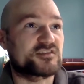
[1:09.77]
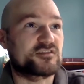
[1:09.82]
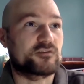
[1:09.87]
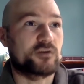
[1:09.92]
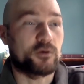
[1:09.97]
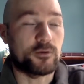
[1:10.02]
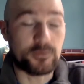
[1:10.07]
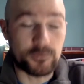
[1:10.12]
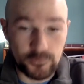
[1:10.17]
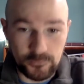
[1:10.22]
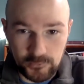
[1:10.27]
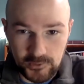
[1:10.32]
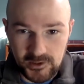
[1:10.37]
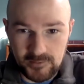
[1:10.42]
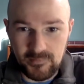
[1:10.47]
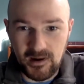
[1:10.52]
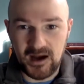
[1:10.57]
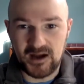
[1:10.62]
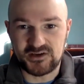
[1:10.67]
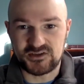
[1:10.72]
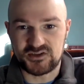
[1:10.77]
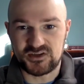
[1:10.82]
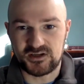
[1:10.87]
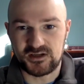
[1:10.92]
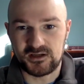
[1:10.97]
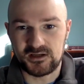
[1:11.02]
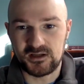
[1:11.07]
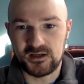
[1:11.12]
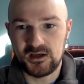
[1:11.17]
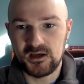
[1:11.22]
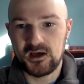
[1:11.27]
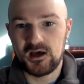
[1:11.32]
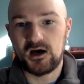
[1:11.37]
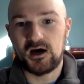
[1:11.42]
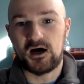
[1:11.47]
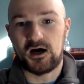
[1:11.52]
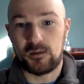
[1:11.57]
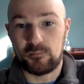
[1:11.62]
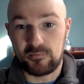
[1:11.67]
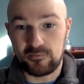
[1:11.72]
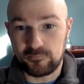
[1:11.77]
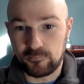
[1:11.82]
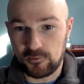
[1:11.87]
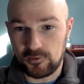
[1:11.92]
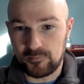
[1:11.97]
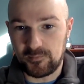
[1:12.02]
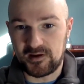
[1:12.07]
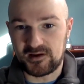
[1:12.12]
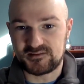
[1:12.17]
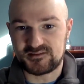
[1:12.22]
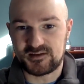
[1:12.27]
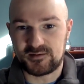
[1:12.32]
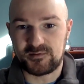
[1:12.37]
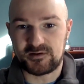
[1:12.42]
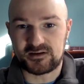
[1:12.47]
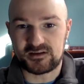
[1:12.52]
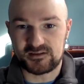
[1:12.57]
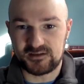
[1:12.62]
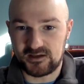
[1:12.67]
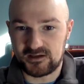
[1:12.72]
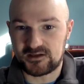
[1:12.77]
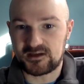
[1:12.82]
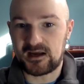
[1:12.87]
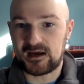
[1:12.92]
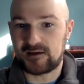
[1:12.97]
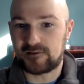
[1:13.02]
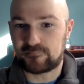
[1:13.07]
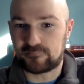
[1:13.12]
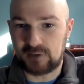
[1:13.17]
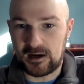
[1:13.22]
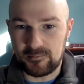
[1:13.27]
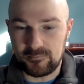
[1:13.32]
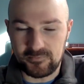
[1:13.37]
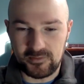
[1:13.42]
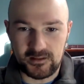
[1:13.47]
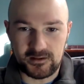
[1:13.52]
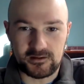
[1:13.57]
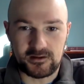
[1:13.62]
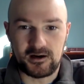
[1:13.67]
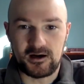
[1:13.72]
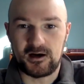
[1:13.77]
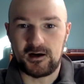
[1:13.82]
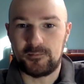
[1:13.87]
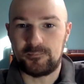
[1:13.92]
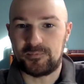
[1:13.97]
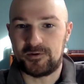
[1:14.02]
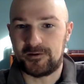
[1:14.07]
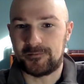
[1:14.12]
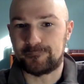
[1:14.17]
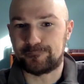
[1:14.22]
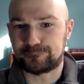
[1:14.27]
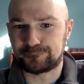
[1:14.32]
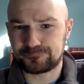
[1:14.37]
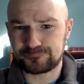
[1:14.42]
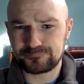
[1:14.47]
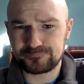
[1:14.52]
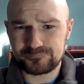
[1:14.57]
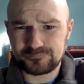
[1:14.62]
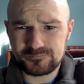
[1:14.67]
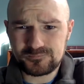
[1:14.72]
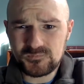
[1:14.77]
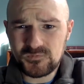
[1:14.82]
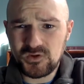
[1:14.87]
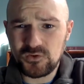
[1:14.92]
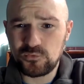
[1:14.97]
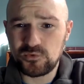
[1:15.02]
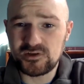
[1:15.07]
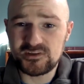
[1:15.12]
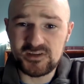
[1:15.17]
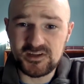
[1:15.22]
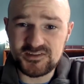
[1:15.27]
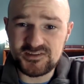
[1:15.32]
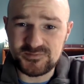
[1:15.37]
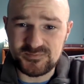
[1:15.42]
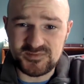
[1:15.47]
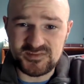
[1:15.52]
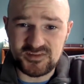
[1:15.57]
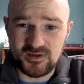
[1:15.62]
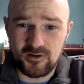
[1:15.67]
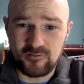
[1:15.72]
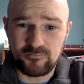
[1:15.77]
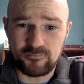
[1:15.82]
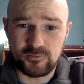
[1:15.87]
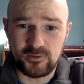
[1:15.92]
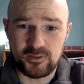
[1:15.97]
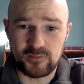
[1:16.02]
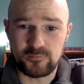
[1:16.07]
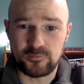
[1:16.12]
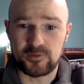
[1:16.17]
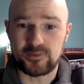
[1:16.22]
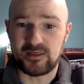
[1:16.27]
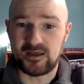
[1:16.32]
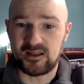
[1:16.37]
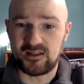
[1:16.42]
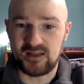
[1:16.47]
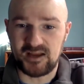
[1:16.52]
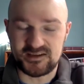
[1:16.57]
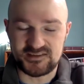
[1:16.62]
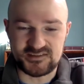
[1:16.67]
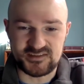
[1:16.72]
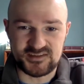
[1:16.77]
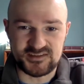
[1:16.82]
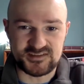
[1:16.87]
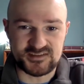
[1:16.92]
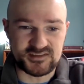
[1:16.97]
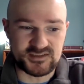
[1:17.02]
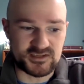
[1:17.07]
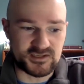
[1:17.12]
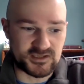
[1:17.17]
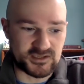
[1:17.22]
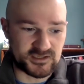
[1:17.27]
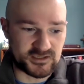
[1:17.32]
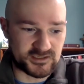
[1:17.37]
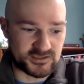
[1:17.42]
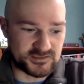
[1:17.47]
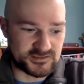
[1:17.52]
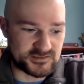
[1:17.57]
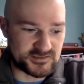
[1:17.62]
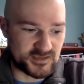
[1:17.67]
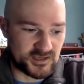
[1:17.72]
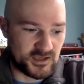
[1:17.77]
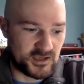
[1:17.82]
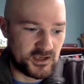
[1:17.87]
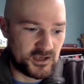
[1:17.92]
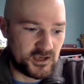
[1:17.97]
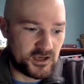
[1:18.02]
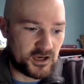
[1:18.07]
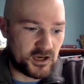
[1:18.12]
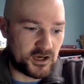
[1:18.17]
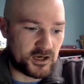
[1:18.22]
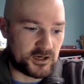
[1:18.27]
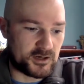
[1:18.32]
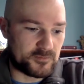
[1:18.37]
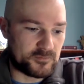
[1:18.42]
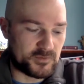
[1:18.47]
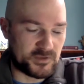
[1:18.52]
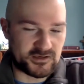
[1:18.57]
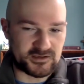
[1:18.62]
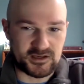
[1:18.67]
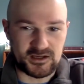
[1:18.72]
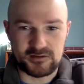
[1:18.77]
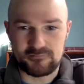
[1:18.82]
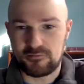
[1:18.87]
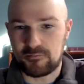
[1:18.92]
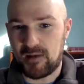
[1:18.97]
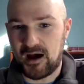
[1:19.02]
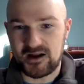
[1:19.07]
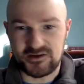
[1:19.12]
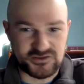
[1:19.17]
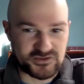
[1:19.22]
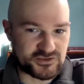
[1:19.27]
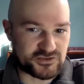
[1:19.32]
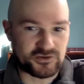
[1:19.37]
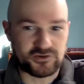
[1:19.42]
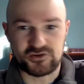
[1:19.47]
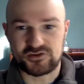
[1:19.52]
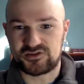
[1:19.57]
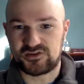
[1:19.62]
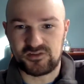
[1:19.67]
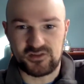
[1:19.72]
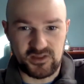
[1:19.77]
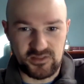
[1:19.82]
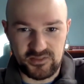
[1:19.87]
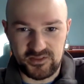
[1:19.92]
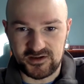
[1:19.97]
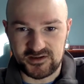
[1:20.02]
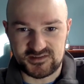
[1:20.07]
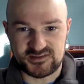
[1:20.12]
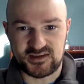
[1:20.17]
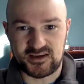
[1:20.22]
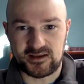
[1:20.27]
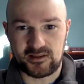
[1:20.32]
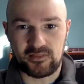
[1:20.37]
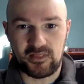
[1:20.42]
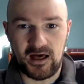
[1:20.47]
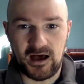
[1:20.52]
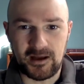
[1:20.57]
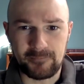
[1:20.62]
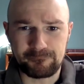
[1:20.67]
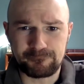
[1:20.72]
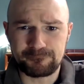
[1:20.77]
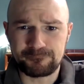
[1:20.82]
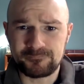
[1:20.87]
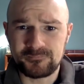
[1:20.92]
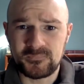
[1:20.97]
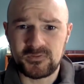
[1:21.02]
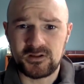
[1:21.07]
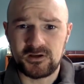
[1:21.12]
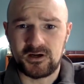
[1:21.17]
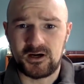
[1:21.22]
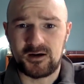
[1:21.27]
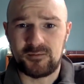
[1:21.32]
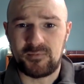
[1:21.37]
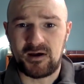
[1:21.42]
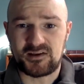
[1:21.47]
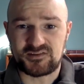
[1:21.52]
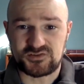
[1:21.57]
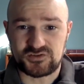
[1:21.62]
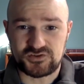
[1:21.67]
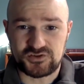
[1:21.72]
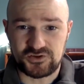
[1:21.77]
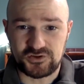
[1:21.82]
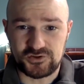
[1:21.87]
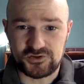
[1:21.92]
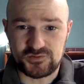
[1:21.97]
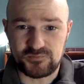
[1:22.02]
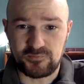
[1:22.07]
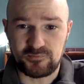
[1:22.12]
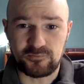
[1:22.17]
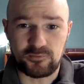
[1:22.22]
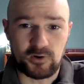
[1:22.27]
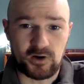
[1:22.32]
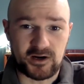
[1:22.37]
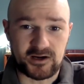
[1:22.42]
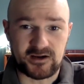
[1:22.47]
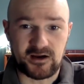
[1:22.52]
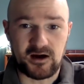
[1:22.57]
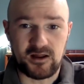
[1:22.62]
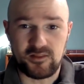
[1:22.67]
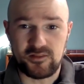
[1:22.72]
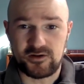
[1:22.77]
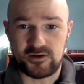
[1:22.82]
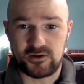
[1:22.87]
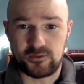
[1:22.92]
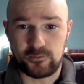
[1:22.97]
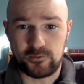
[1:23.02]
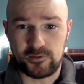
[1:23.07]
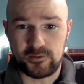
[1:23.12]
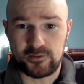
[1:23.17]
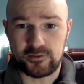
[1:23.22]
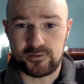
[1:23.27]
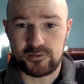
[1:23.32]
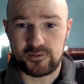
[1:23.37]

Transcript: of going through Reimagine before the pandemic, and had kind of wrapped that up, and we had done some stuff with LICC and kind of Imagine Church and things like that as a church before I got there with